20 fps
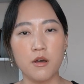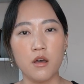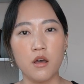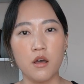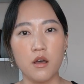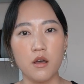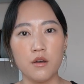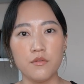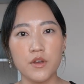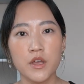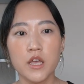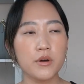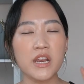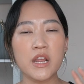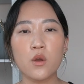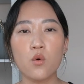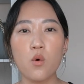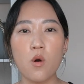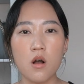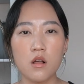of
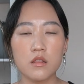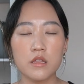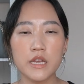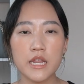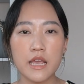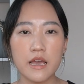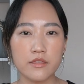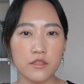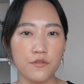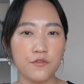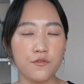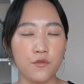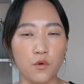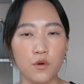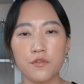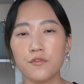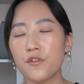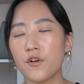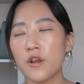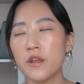putting quality at the
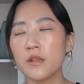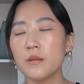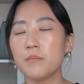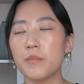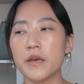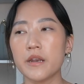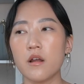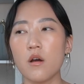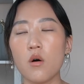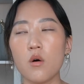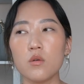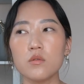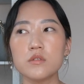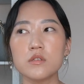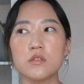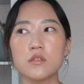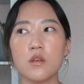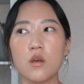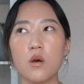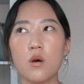forefront but also
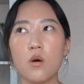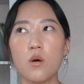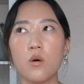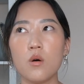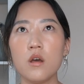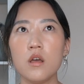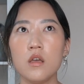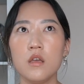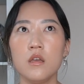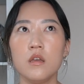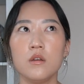so